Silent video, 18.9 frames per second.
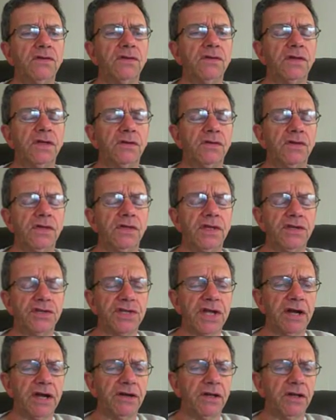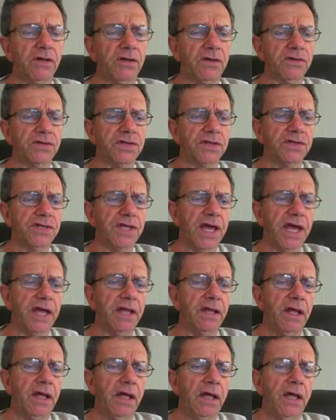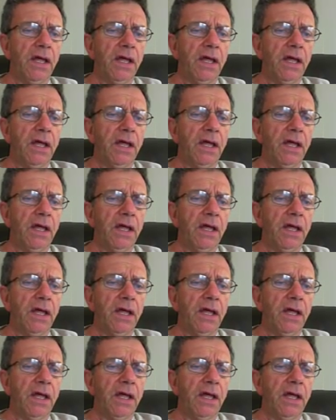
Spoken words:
these articles is that